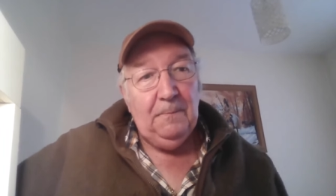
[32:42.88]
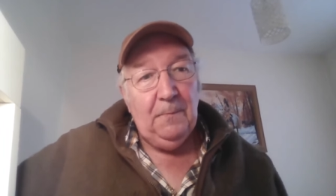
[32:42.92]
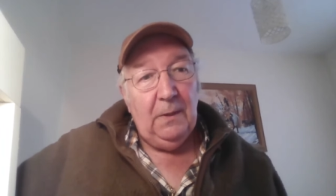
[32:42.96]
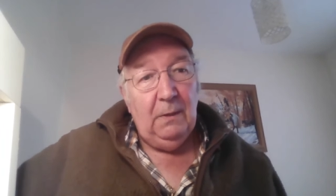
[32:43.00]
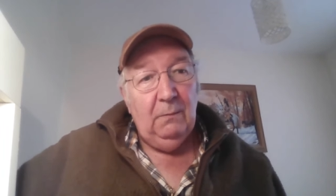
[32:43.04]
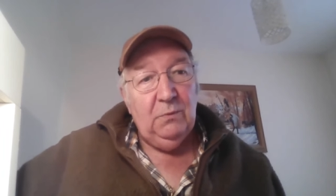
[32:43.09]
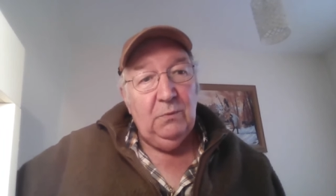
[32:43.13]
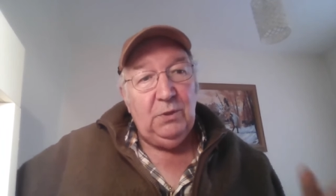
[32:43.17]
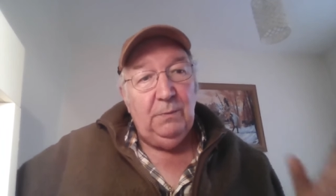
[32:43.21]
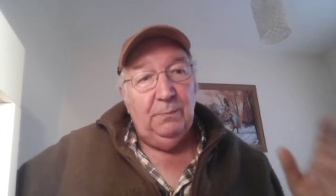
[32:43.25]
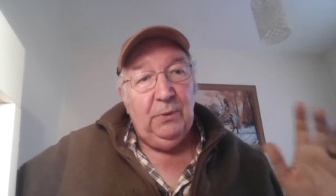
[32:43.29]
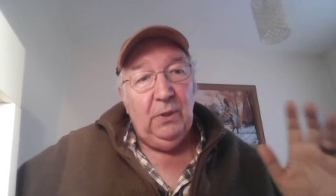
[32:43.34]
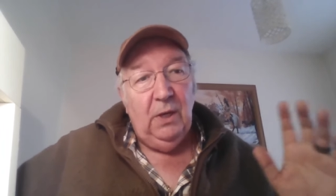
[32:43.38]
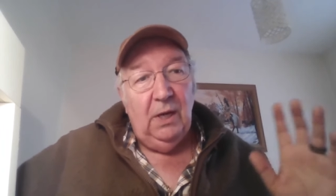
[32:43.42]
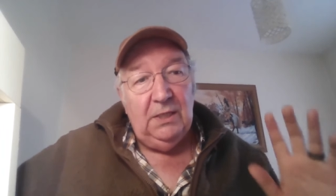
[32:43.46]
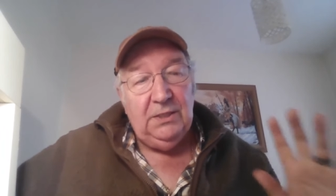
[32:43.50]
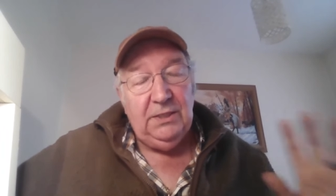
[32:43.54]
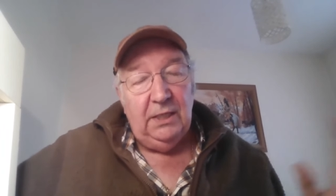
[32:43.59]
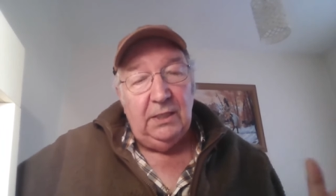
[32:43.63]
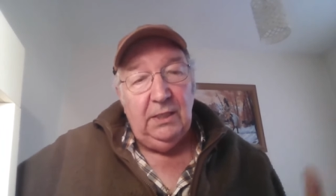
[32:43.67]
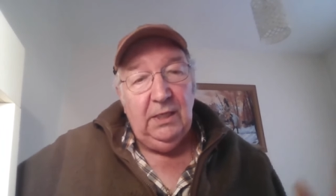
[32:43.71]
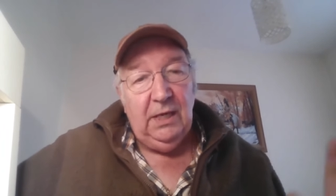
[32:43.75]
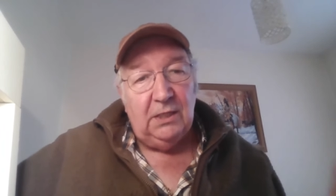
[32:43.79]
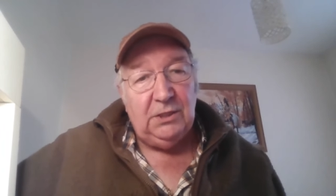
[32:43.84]
I'm
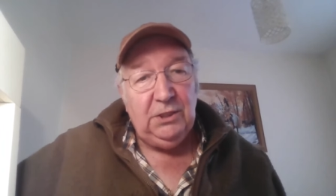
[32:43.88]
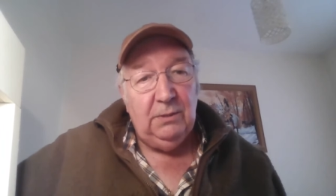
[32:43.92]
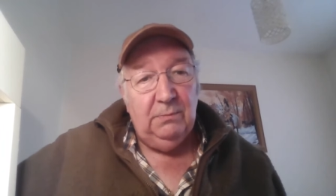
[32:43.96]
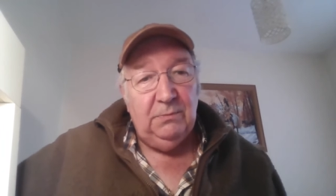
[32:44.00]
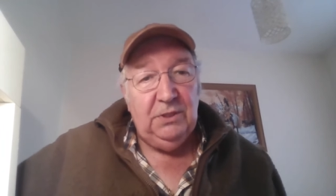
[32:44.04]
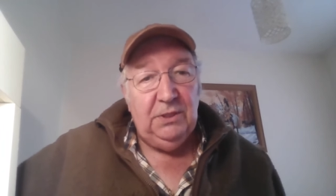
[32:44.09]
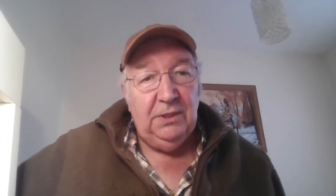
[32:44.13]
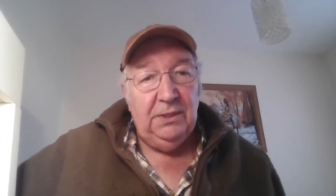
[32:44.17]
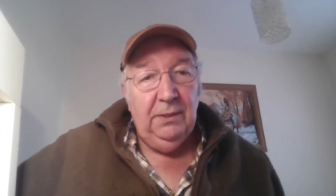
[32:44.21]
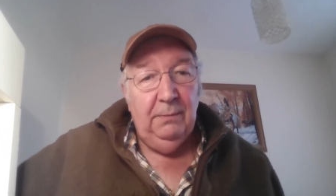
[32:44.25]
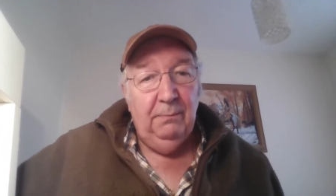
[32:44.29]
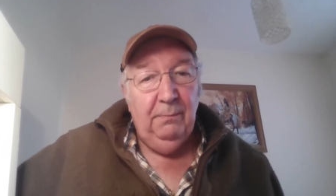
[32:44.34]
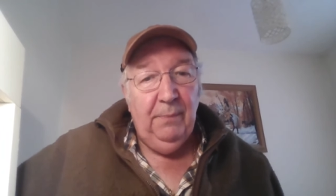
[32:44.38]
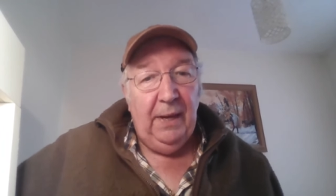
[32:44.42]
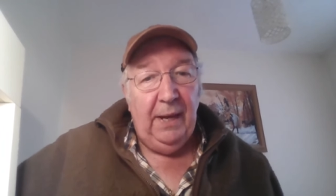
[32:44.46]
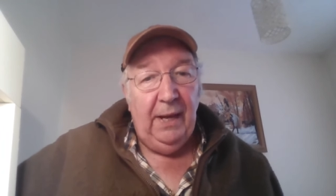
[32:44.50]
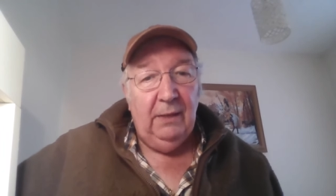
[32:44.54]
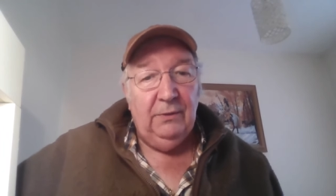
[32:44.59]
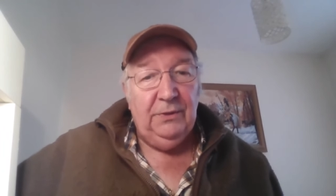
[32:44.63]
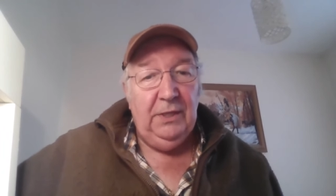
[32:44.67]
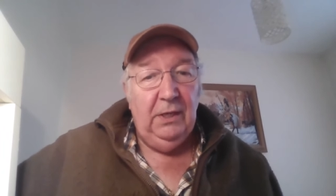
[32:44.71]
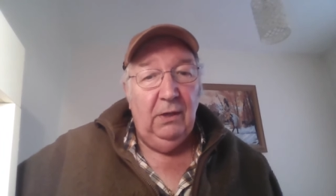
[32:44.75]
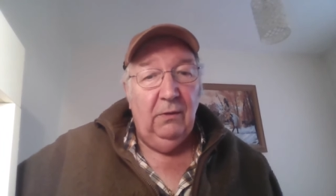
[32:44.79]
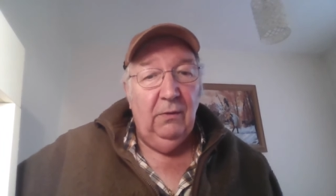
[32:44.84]
surprised their customs didn't
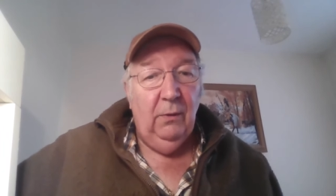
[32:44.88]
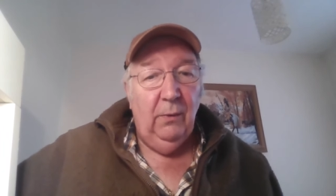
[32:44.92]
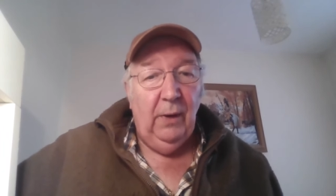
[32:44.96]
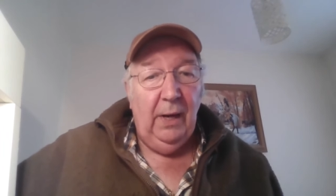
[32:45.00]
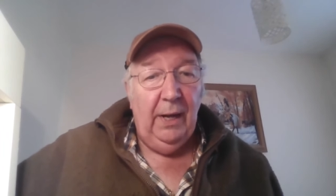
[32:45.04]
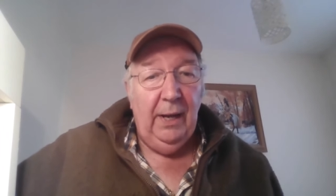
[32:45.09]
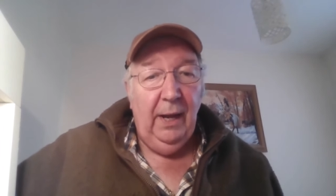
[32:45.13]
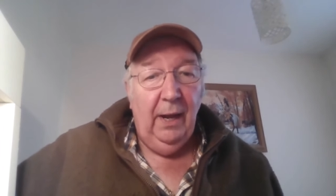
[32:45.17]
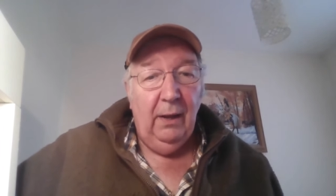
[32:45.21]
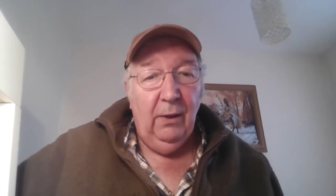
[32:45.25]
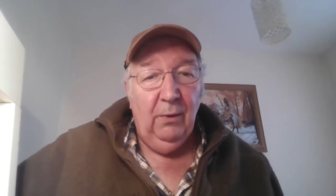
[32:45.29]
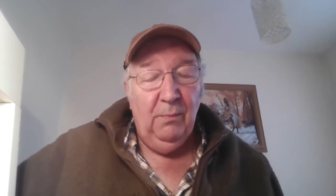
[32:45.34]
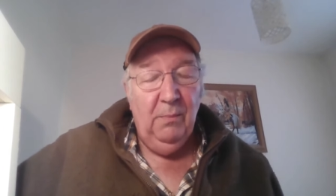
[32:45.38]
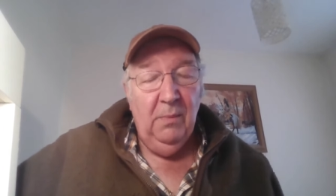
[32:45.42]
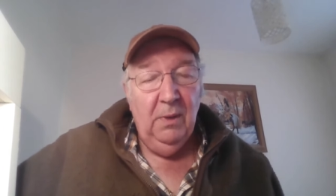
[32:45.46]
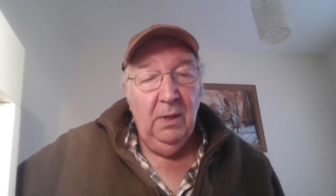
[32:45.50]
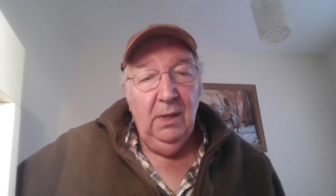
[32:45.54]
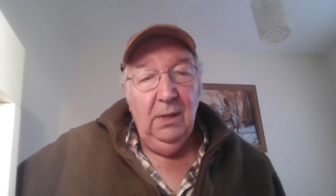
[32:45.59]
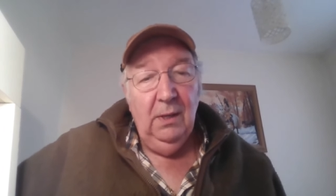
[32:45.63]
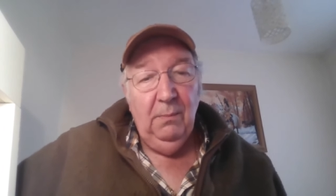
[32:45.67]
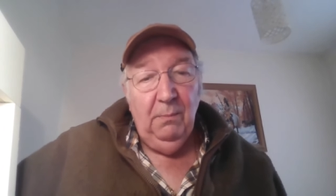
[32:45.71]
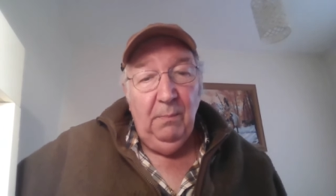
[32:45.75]
impound it on the way home.